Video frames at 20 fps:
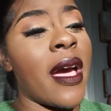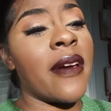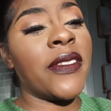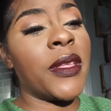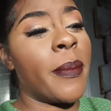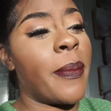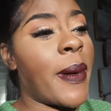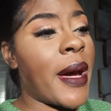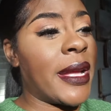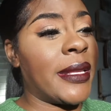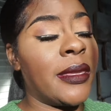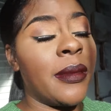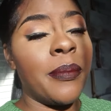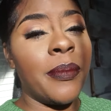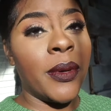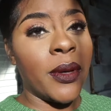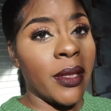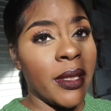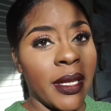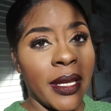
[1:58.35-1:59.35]
have to bite the
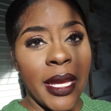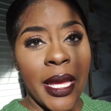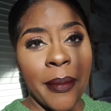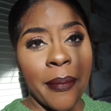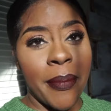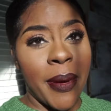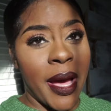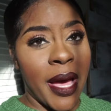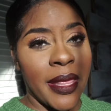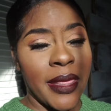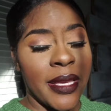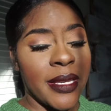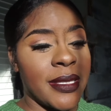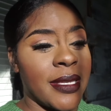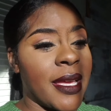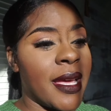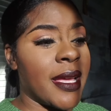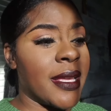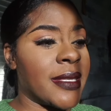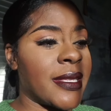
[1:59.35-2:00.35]
bullet and buy
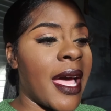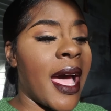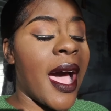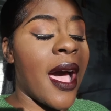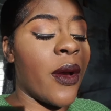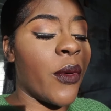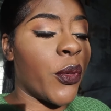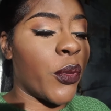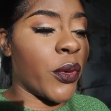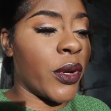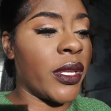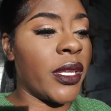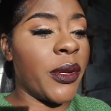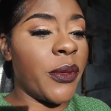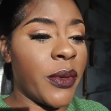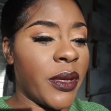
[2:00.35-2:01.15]
this because I really,